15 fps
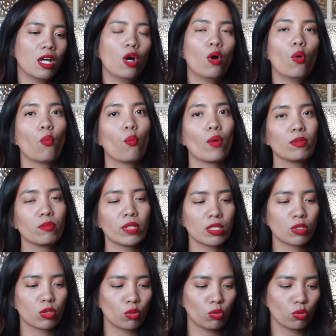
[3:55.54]
when
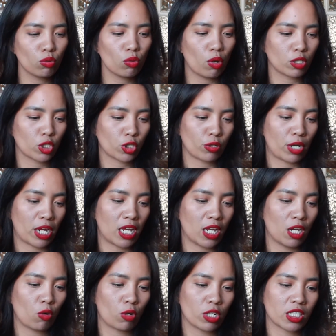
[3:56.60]
we do
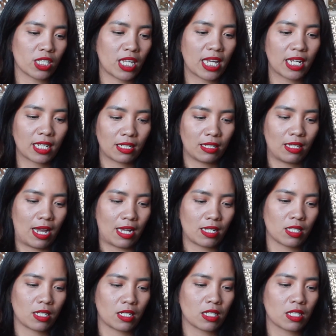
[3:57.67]
train or take
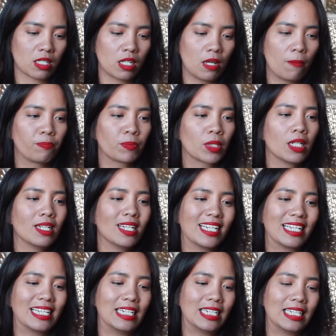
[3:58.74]
classes,
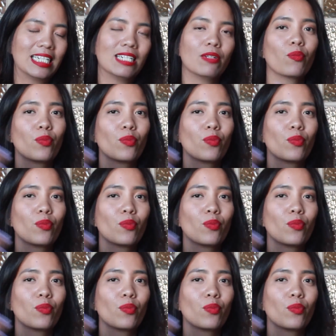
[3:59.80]
we